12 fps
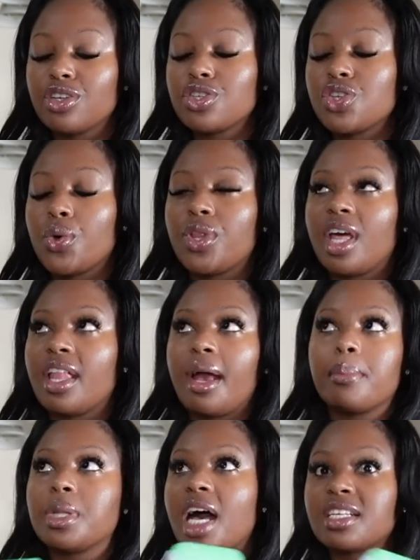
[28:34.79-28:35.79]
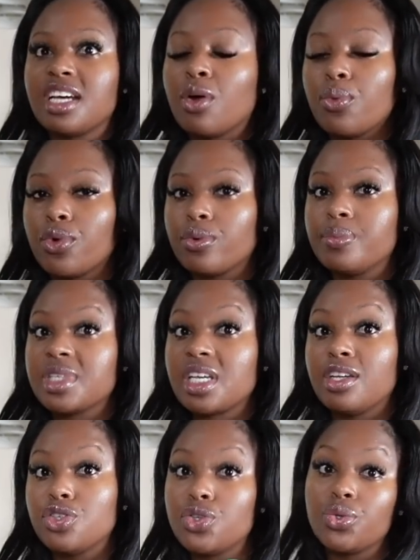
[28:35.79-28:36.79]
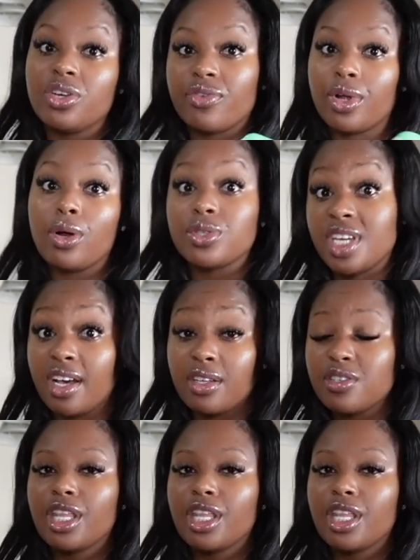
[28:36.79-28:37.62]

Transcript: so they like blocked out rooms in two different hotels.